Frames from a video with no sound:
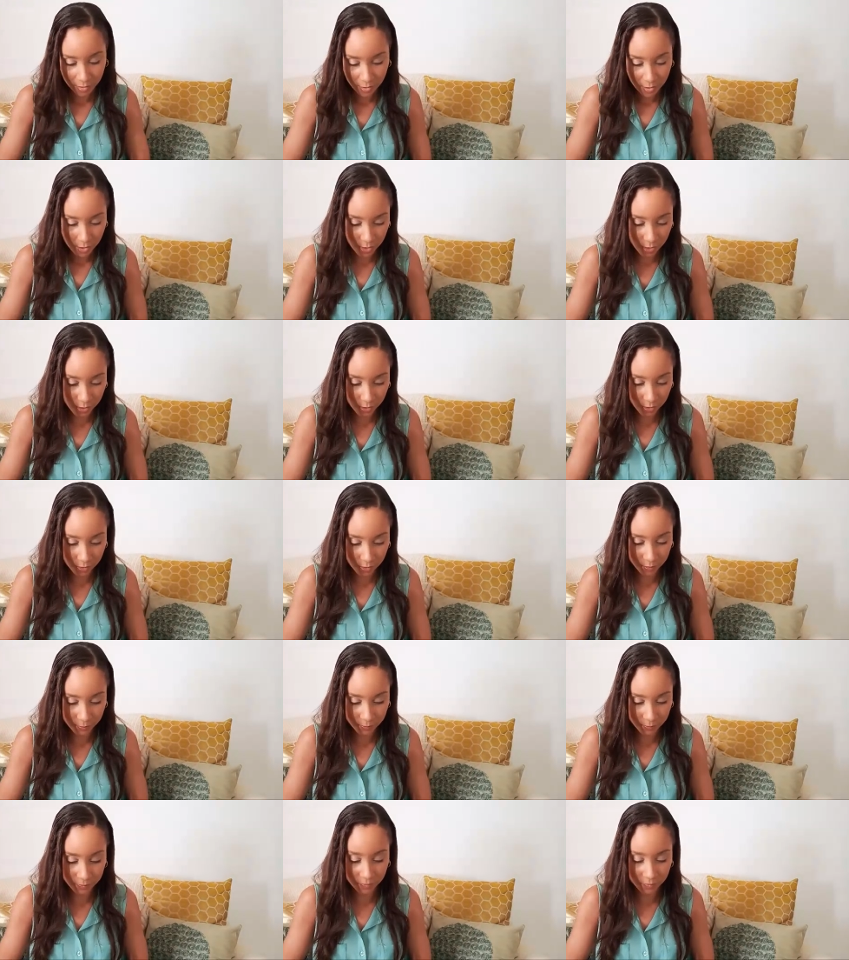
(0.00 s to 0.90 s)

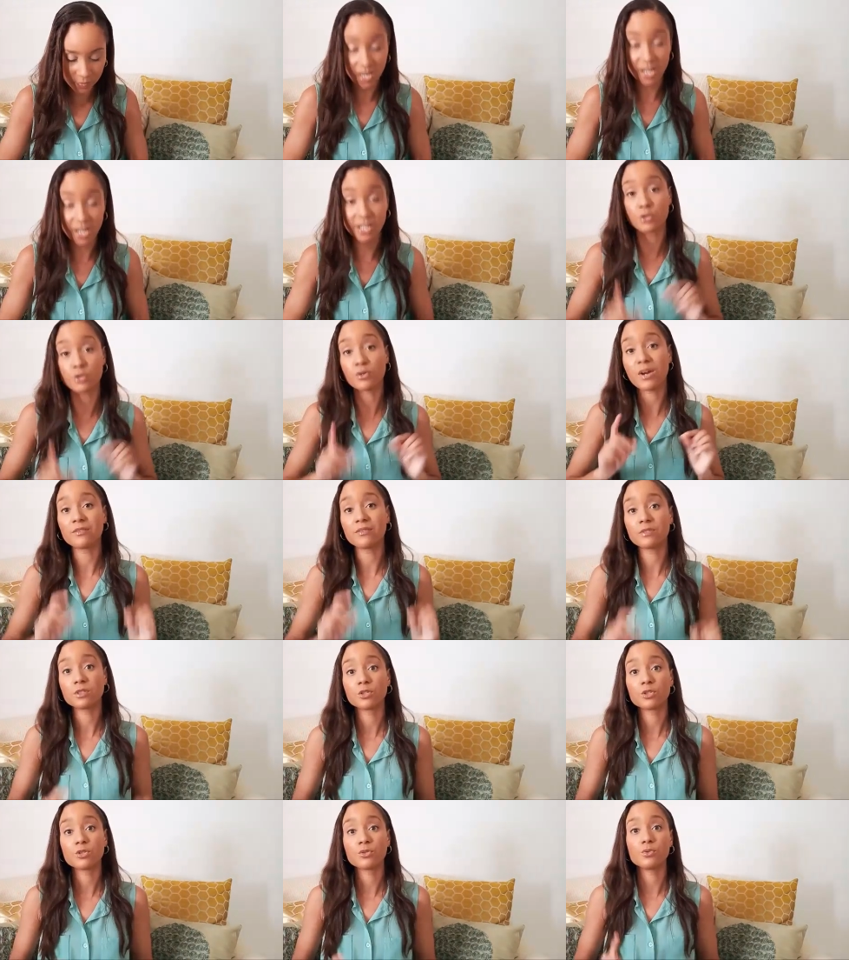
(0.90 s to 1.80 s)
Um, I
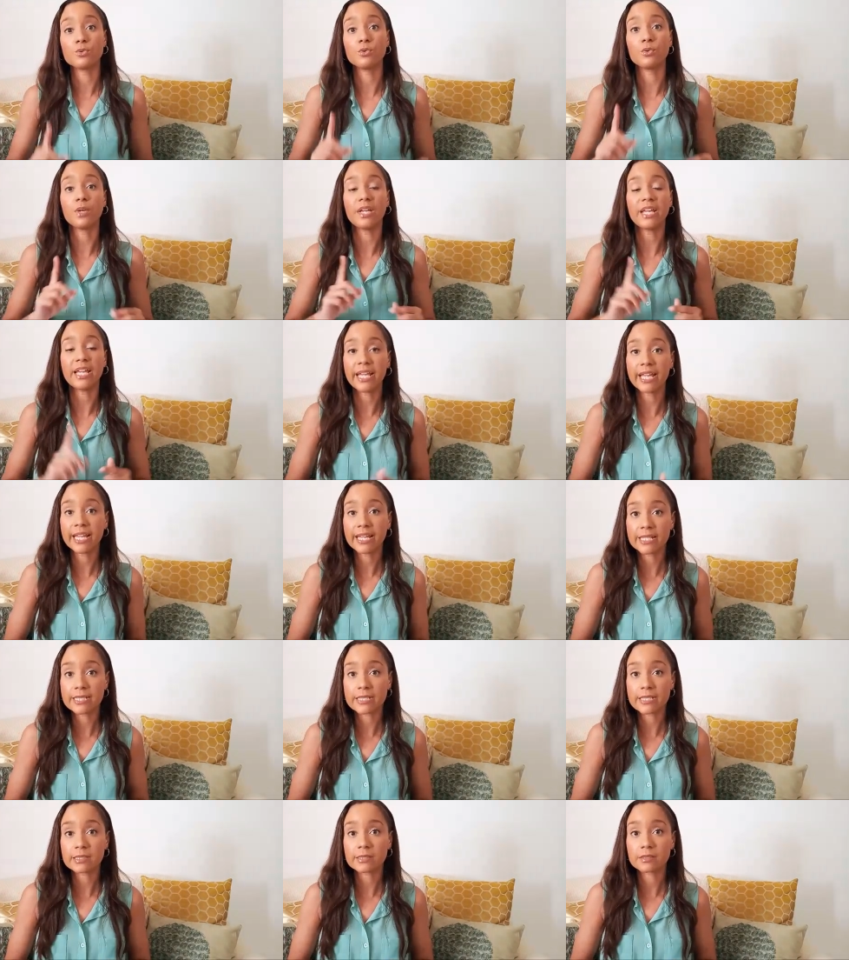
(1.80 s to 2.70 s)
traveled to
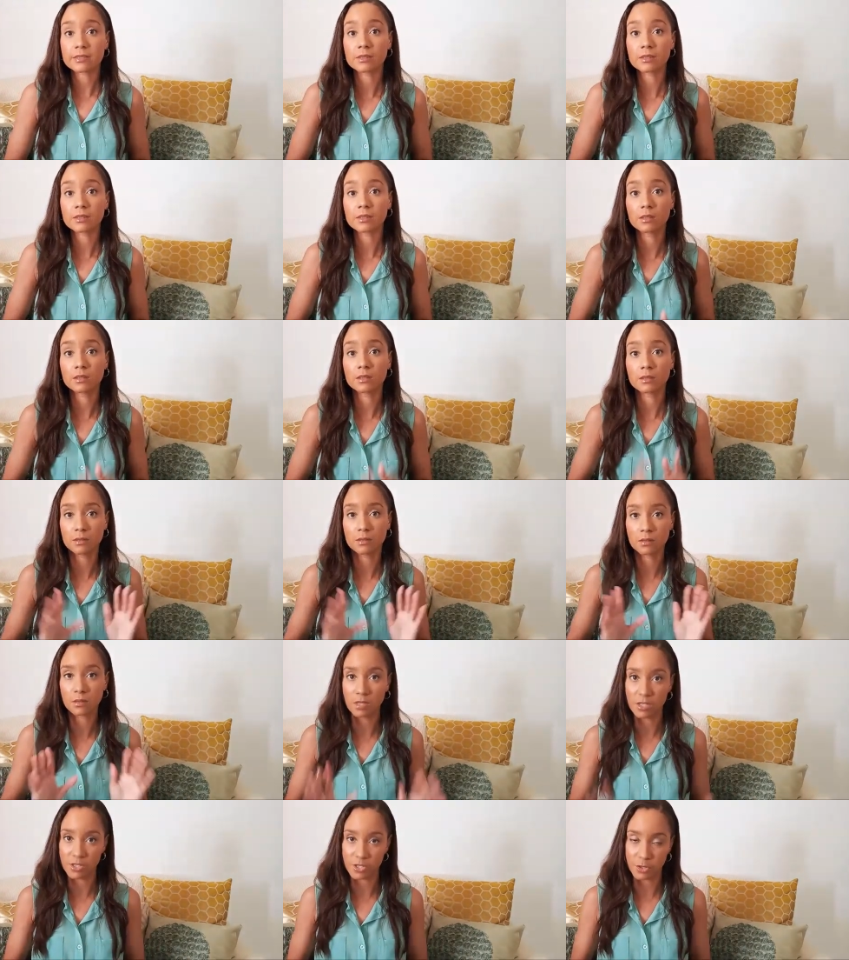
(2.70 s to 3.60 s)
eight
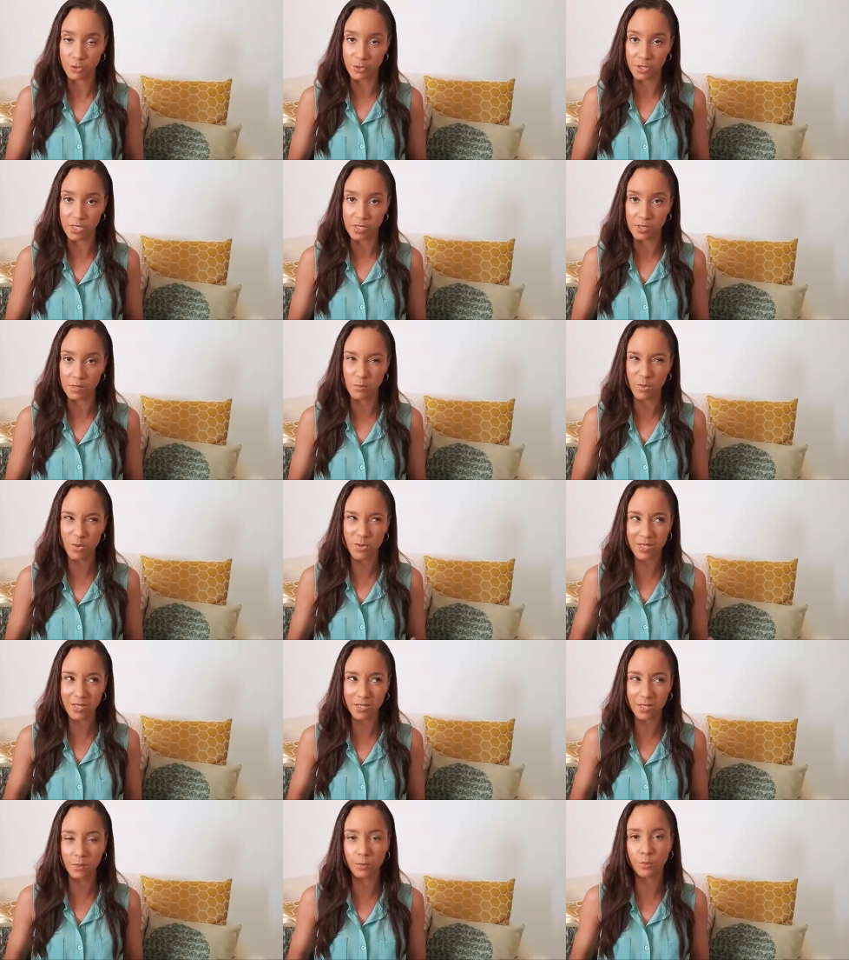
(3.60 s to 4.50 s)
countries. Most
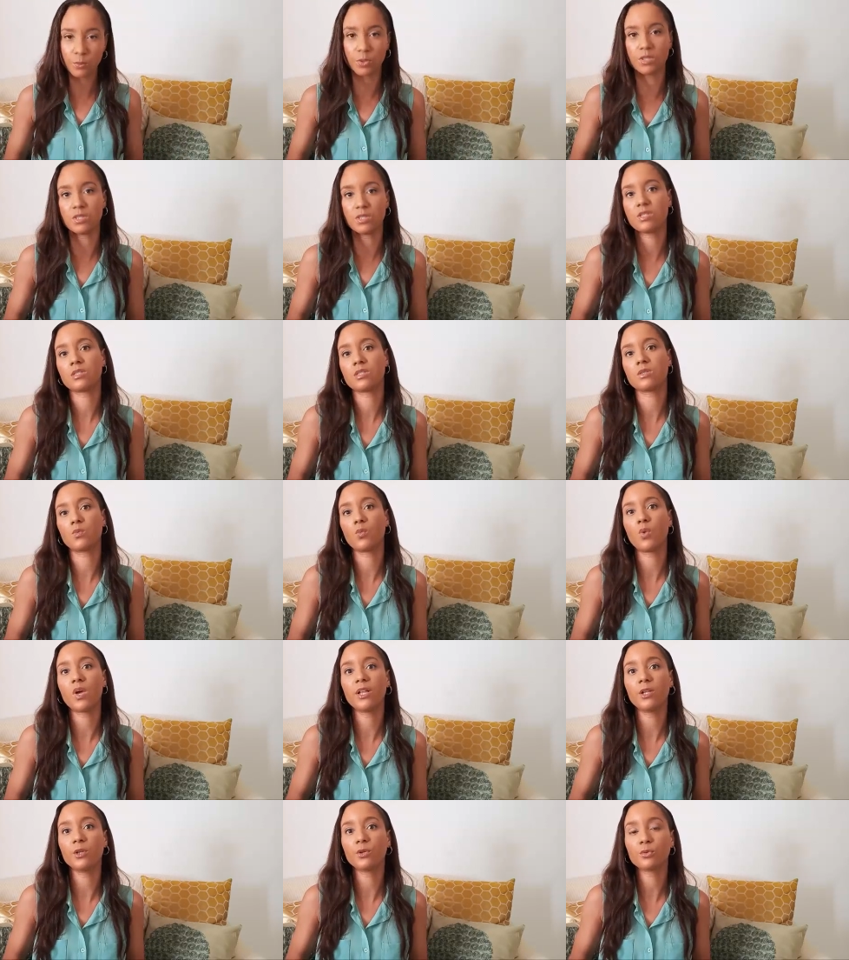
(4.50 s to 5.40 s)
of them was
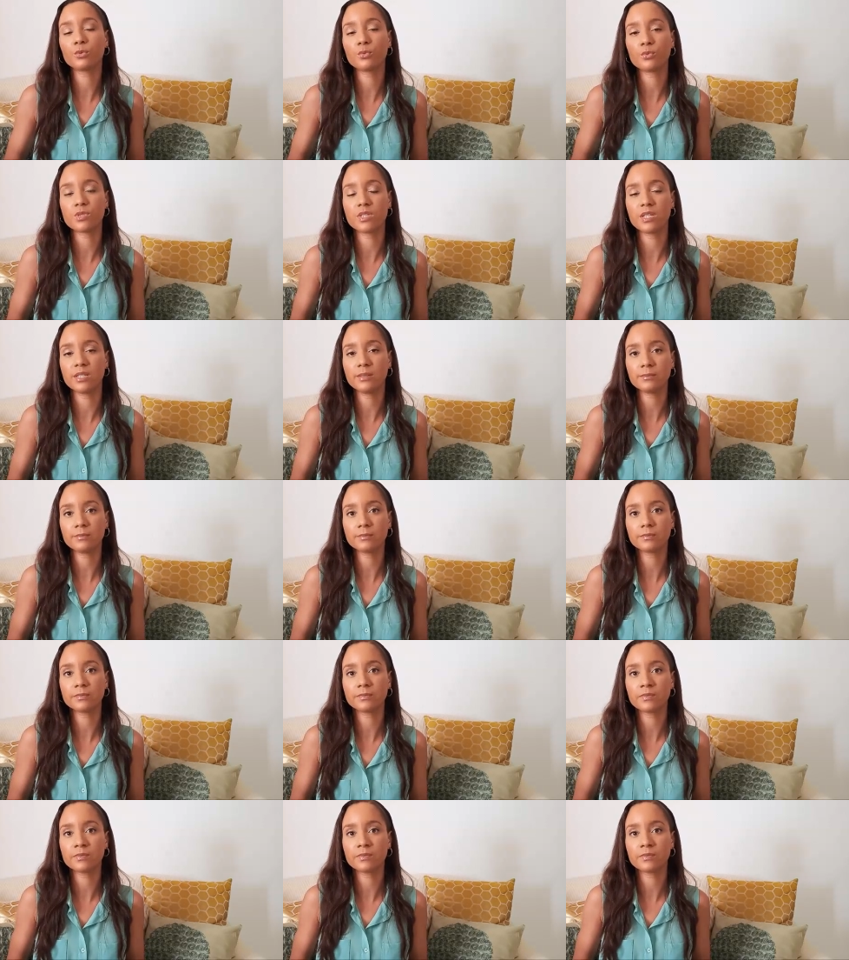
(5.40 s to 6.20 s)
while cruising.